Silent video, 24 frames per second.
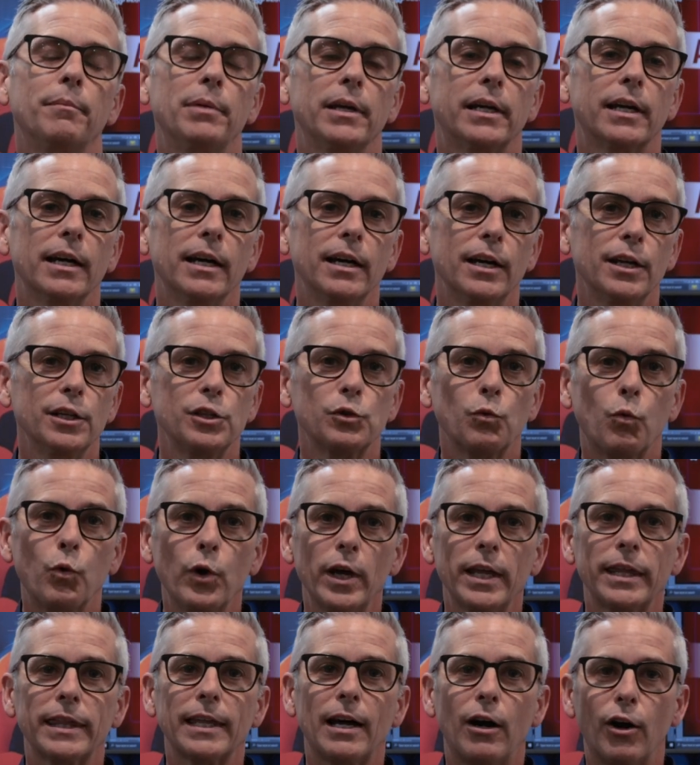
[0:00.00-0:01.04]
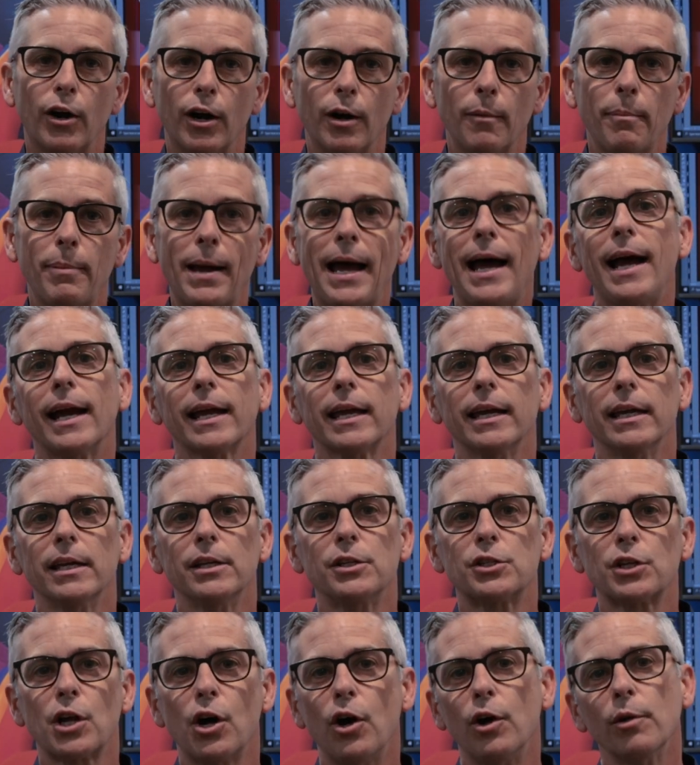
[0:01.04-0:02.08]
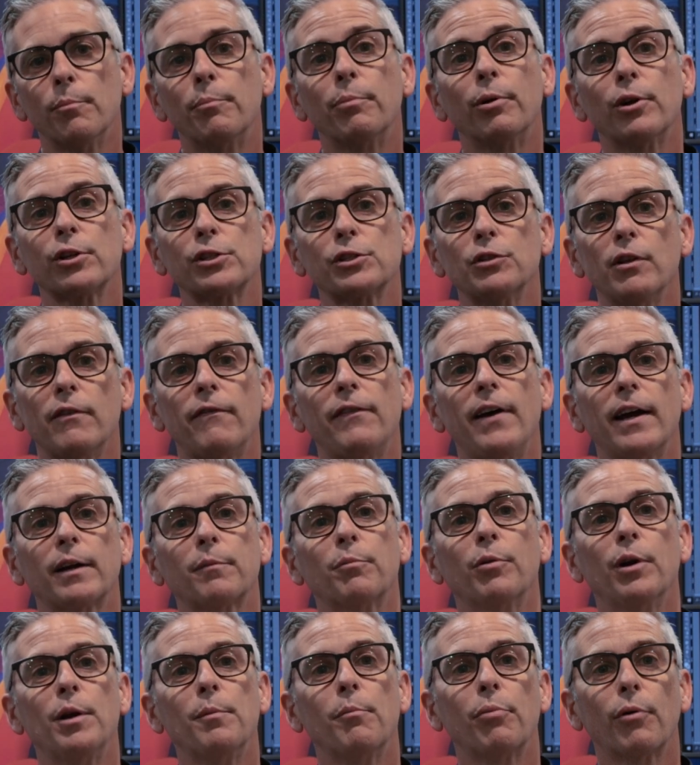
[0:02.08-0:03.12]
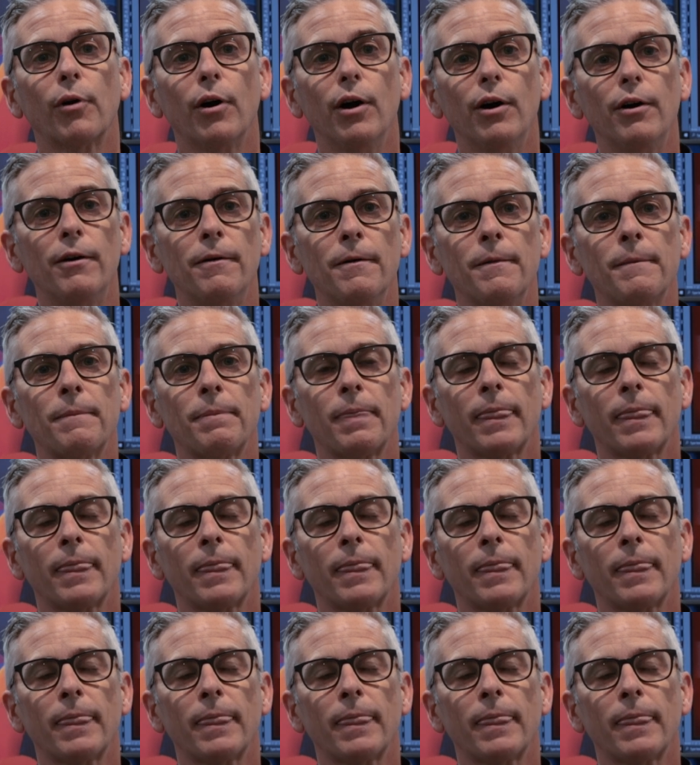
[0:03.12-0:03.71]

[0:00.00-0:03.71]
because with our package called PersonalEffect Print Pro,